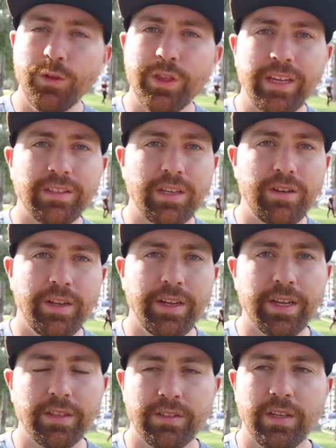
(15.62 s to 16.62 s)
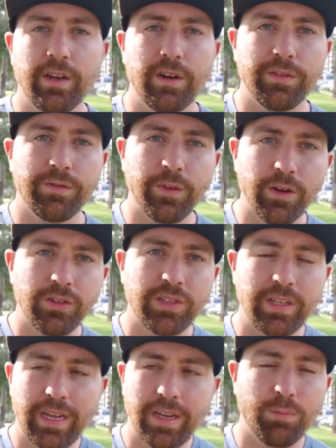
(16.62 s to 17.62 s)
things that you need to consider. First,
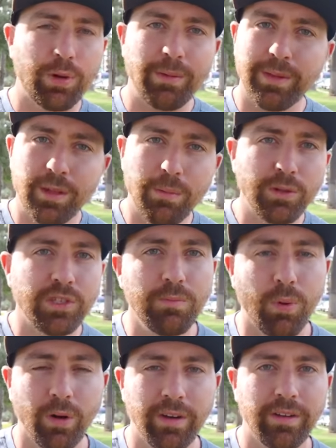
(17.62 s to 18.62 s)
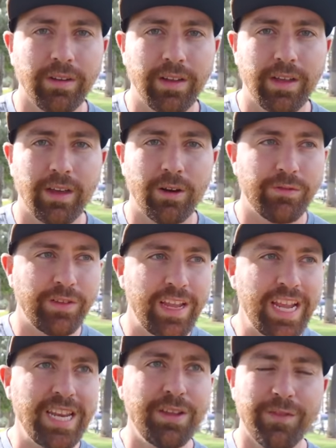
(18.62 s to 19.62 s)
and probably the most important out of
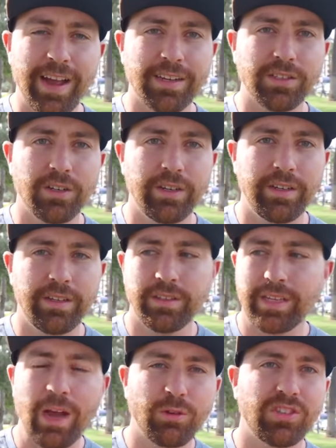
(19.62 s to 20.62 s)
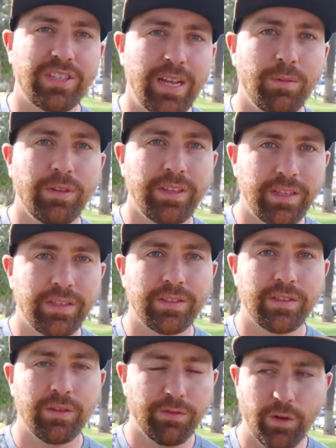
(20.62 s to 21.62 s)
any factor is how stable is
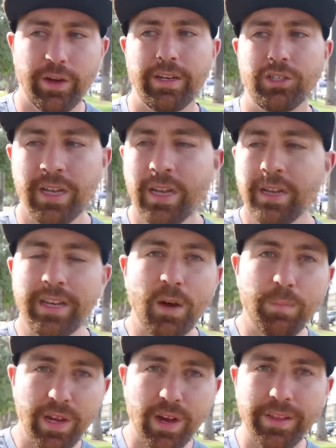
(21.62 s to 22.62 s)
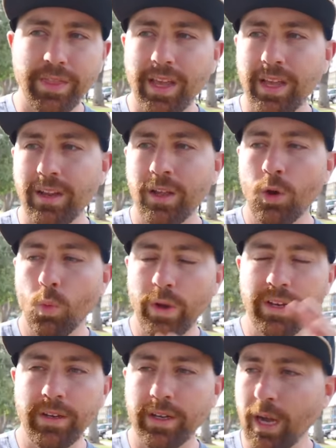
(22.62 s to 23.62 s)
the footage. Now beyond that,
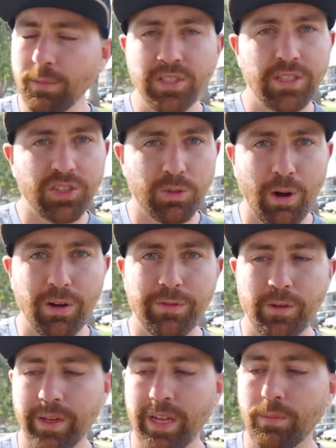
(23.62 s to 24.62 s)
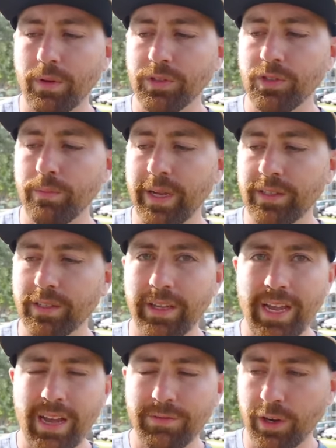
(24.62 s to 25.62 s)
when it comes to smartphone gimbals, you basically
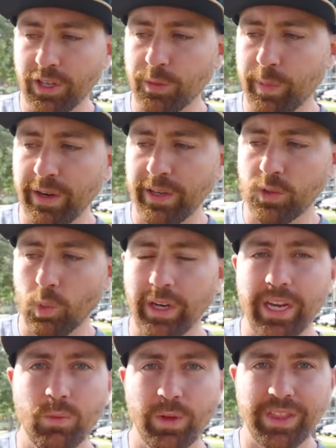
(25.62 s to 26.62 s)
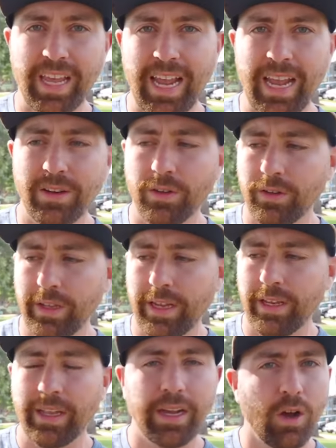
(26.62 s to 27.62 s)
have your experience working with the handle
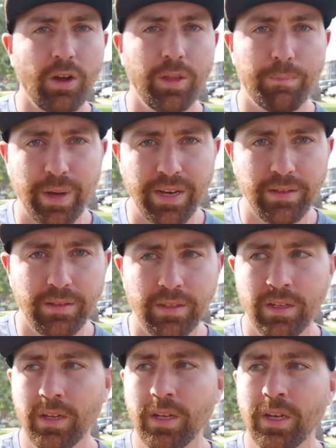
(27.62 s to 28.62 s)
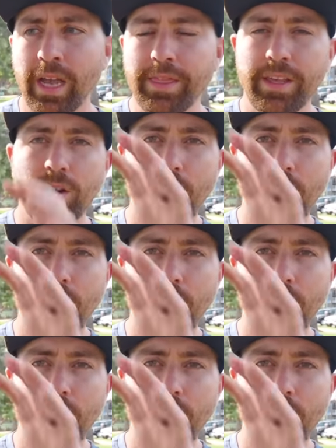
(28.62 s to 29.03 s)
and like all the buttons, and then